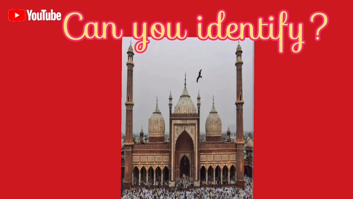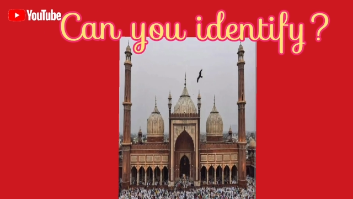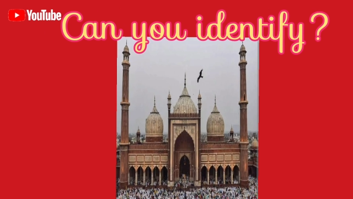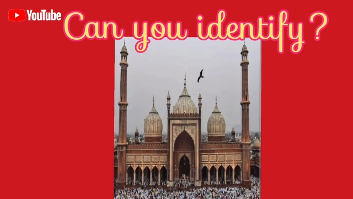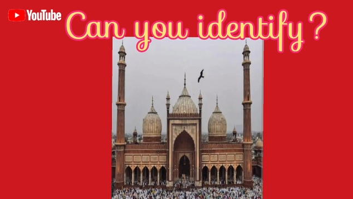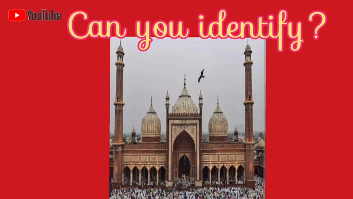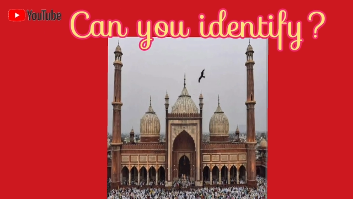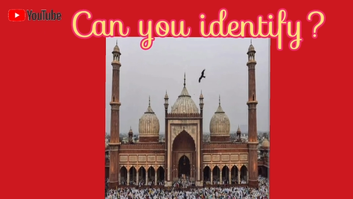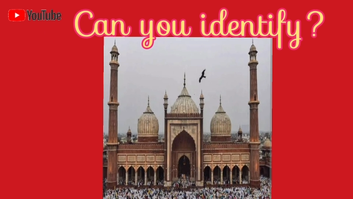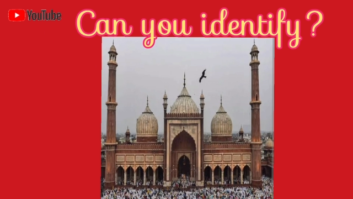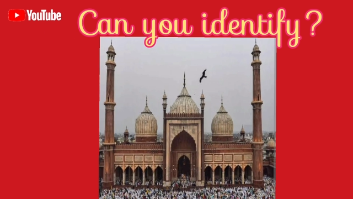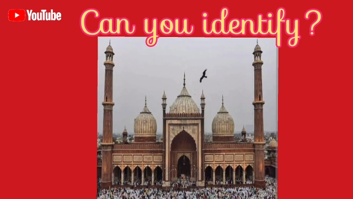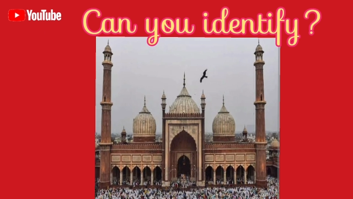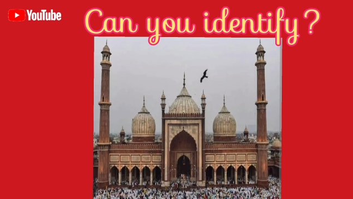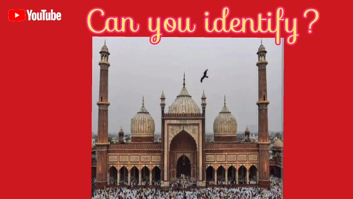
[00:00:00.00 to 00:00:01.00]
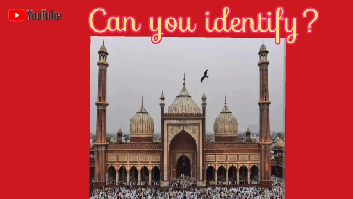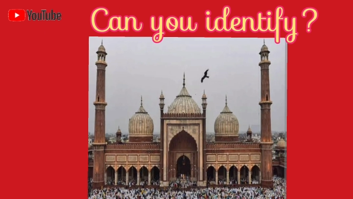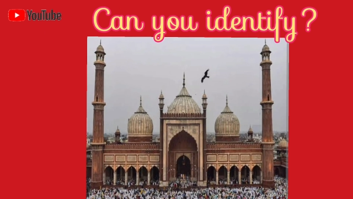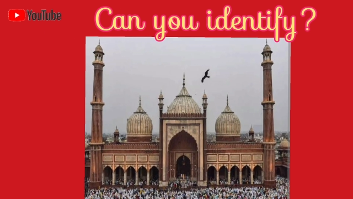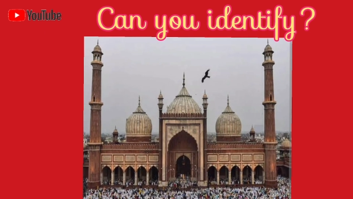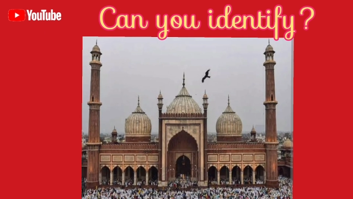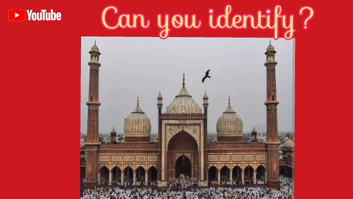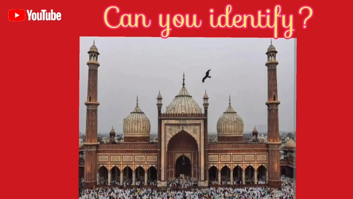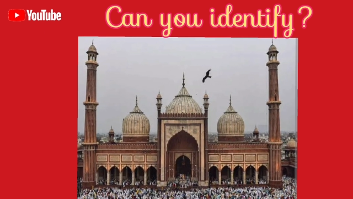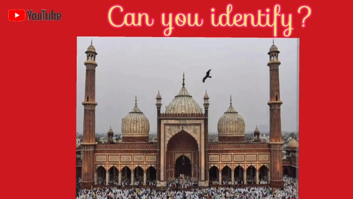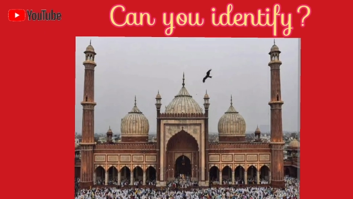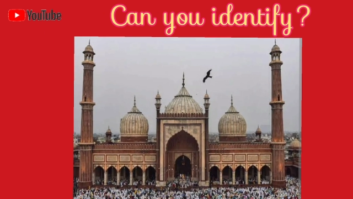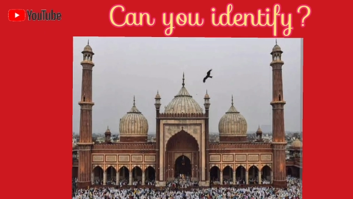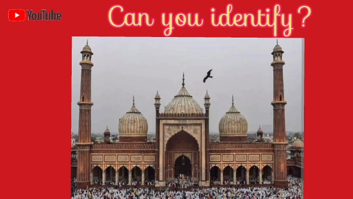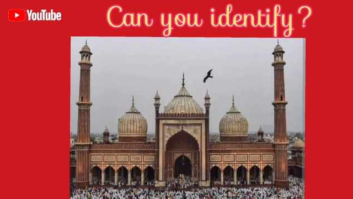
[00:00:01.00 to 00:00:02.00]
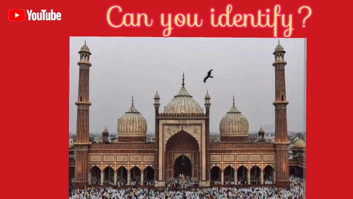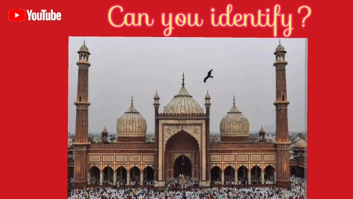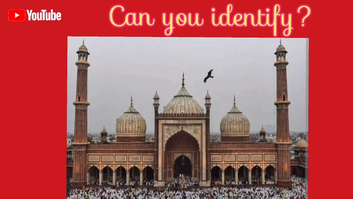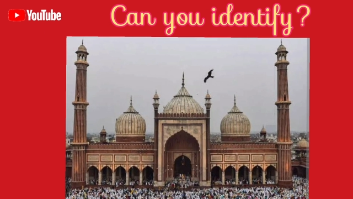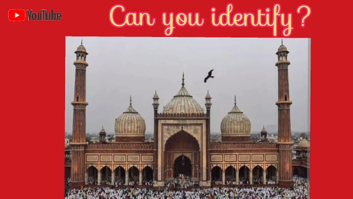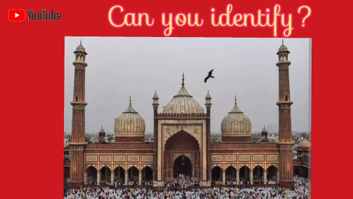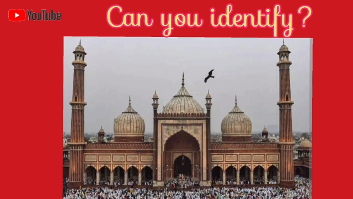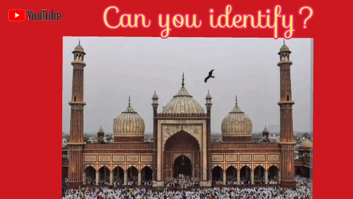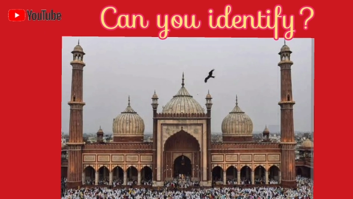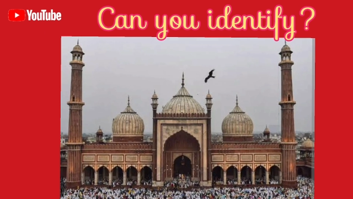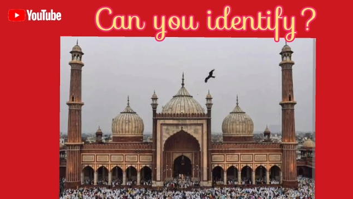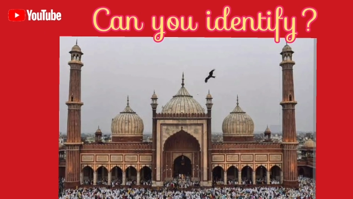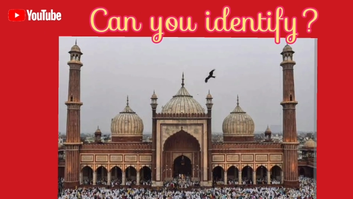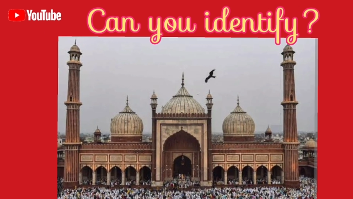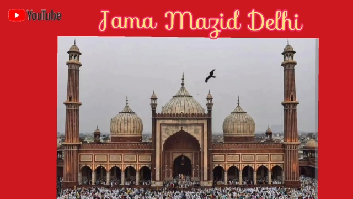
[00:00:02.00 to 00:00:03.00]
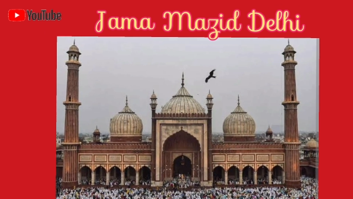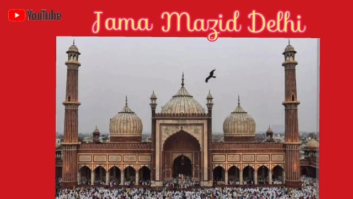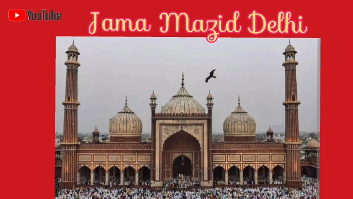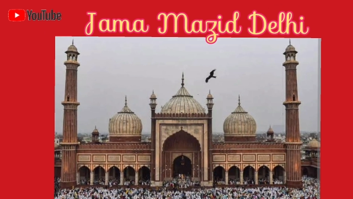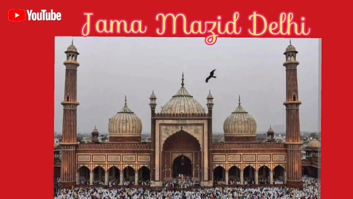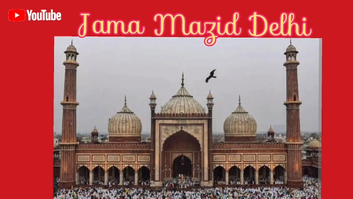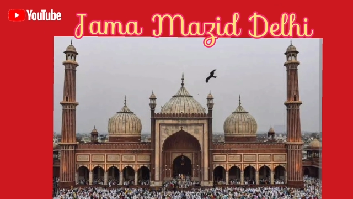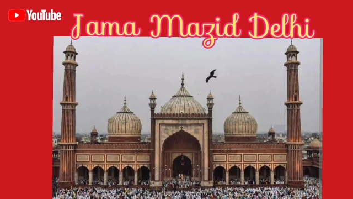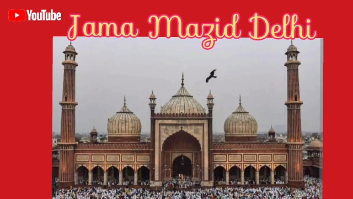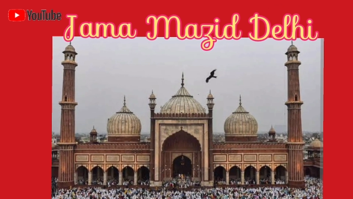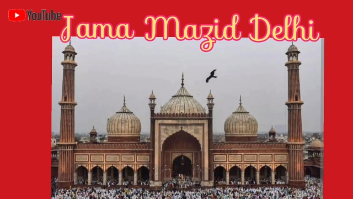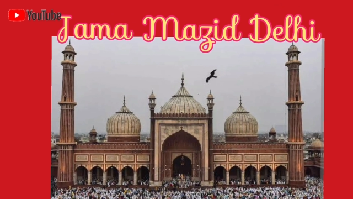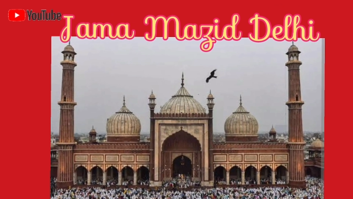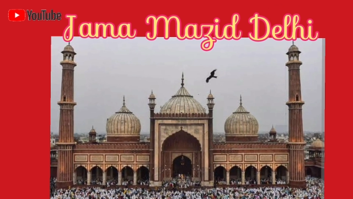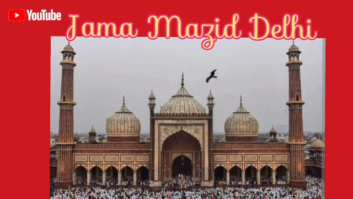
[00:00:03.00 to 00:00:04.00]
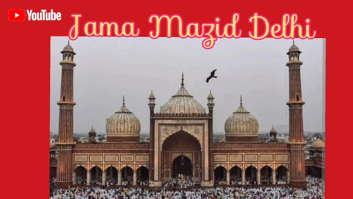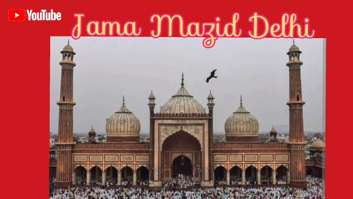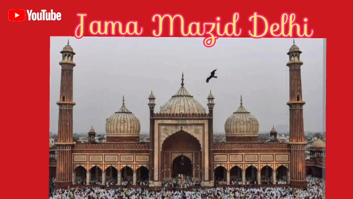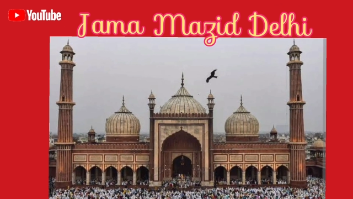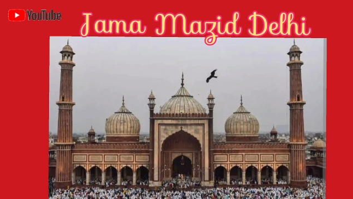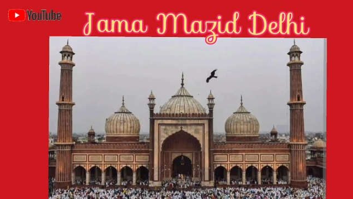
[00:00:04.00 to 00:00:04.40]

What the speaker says: Nobody's mouth can be seen.